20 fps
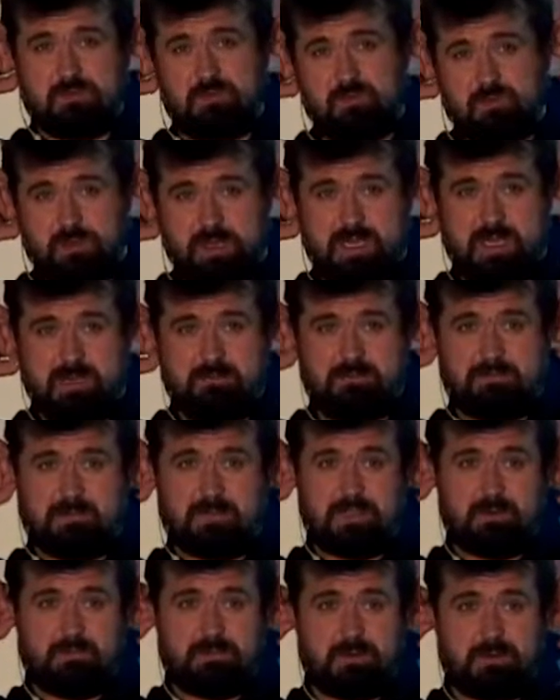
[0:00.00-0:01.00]
Do I have
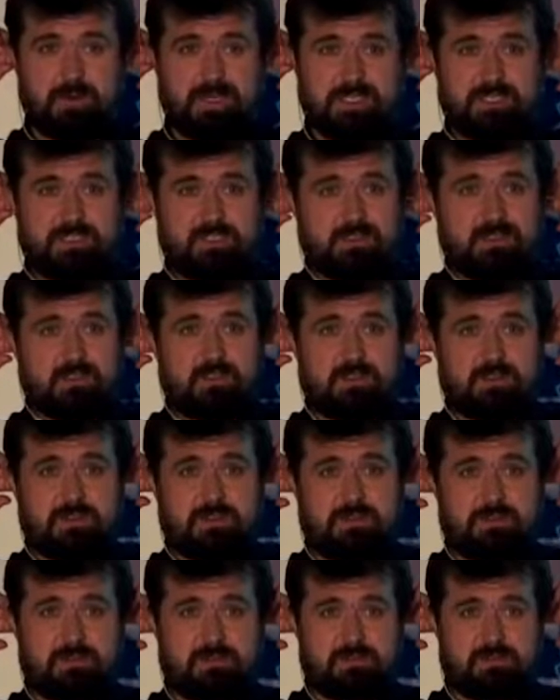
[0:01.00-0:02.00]
time for questions
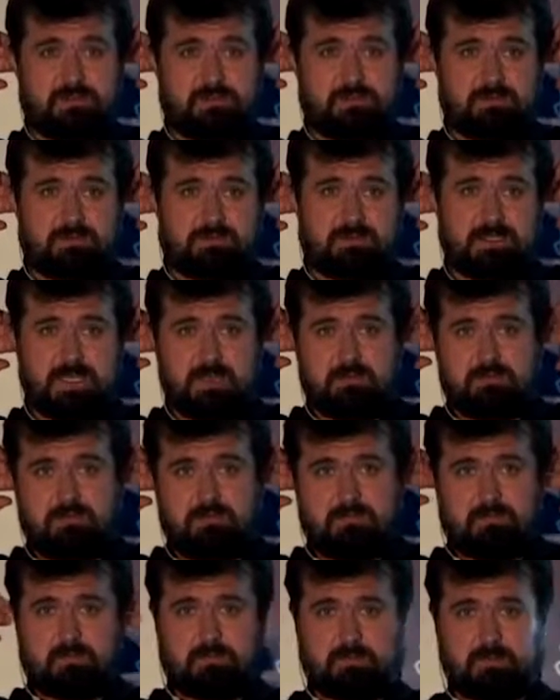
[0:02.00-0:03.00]
or? Yeah.
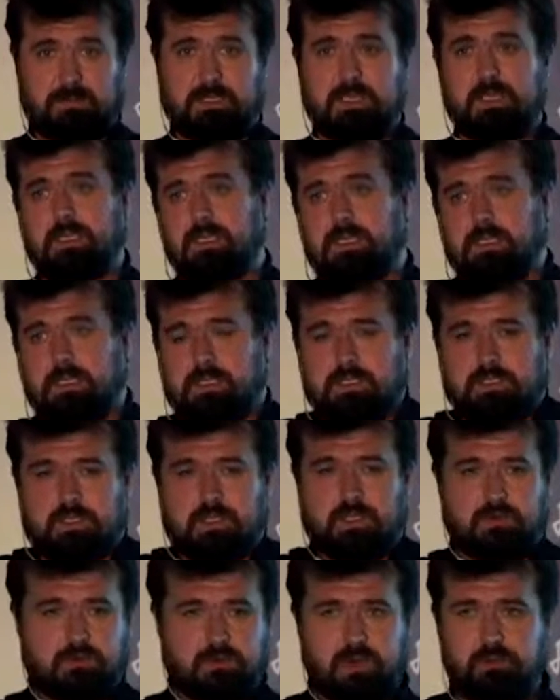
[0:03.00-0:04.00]

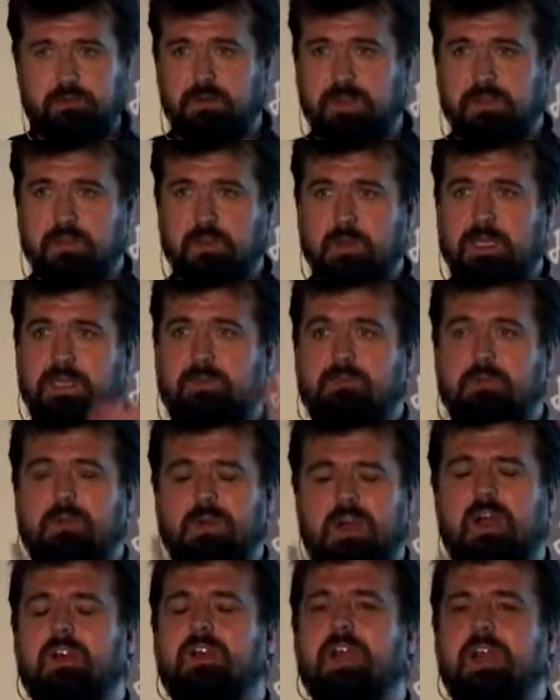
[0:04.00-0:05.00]
So you're free to leave.
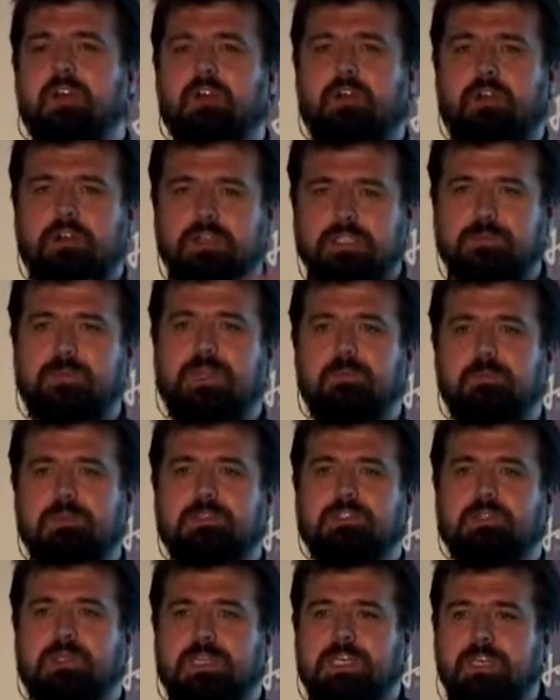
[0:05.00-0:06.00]
I encourage people
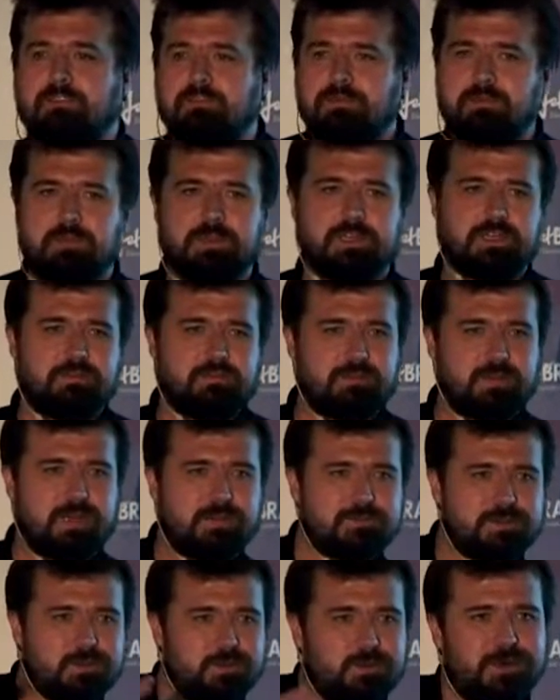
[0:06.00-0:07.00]
to leave, but if you
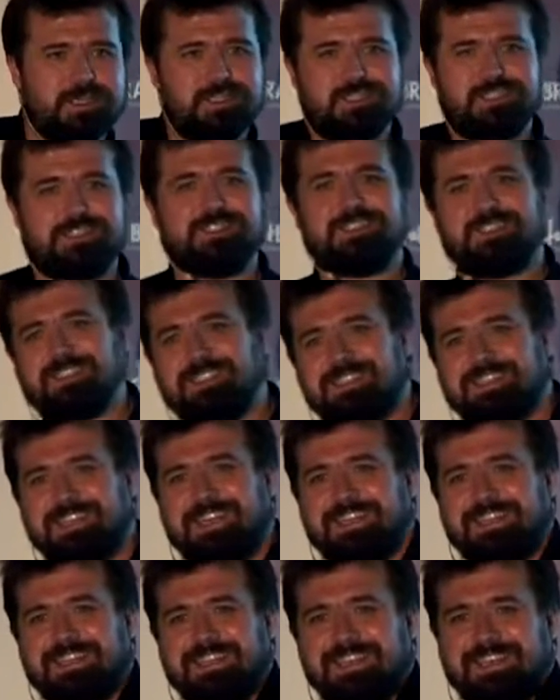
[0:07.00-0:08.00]
have some questions,
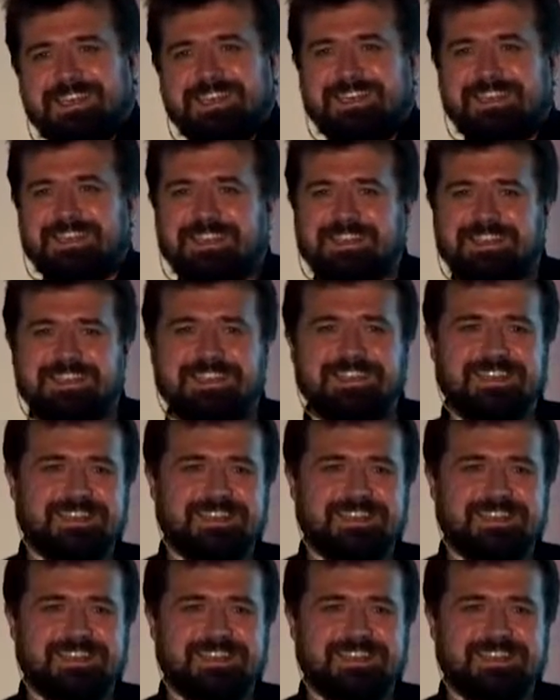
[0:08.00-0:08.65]
then I